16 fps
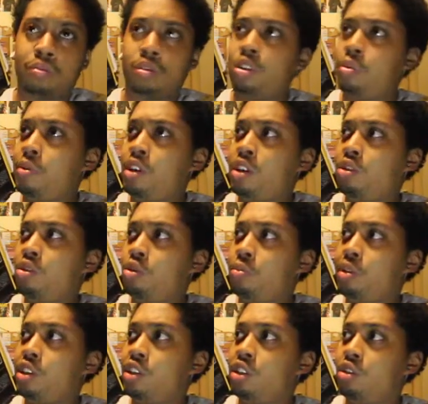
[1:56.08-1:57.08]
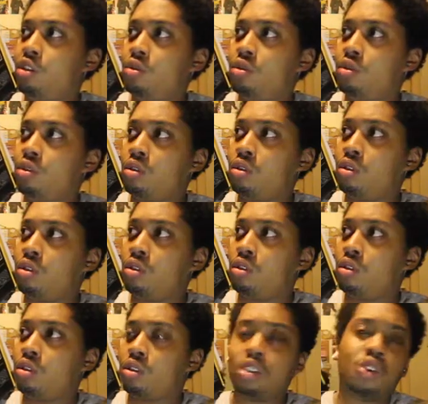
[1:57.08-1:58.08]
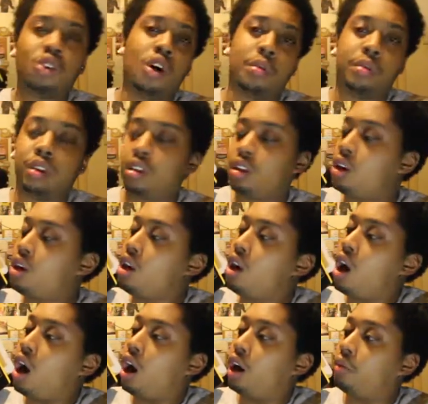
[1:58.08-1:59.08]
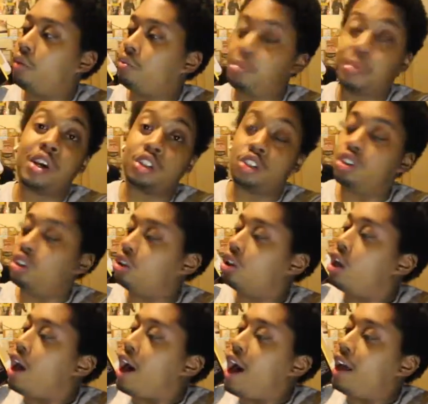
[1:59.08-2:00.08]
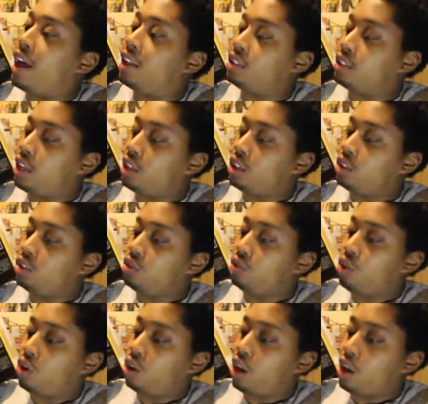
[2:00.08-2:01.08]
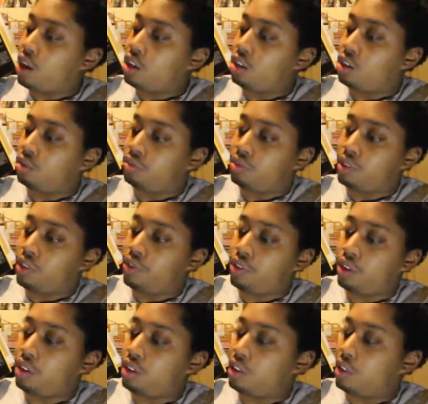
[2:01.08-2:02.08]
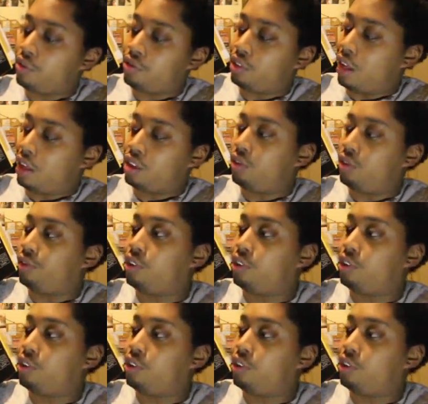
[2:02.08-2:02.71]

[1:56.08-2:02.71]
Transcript: Is it PSU or PCU? You know what I mean. PSU. And then you've got, like, you know, different like the